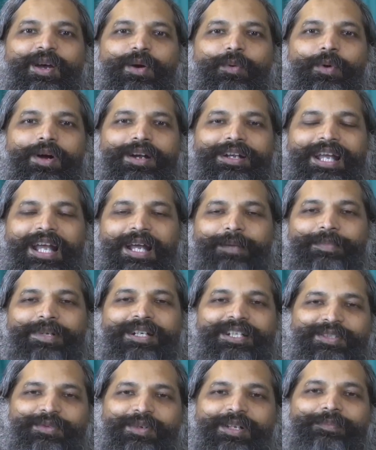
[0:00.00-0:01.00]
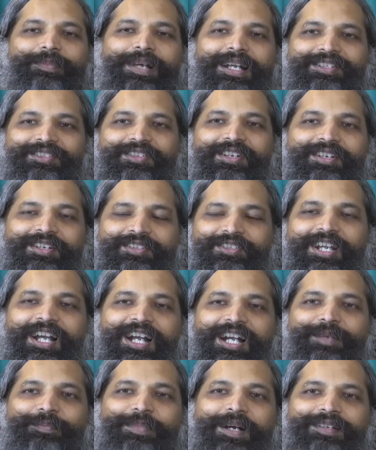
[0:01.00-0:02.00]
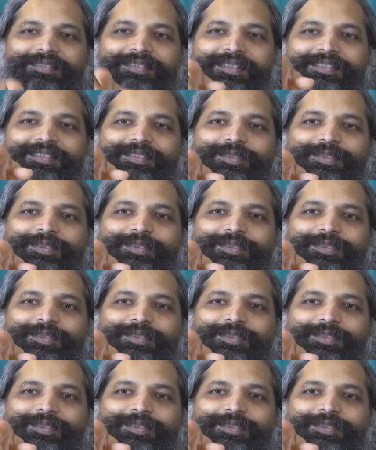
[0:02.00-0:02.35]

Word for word: What happens when my ch child passes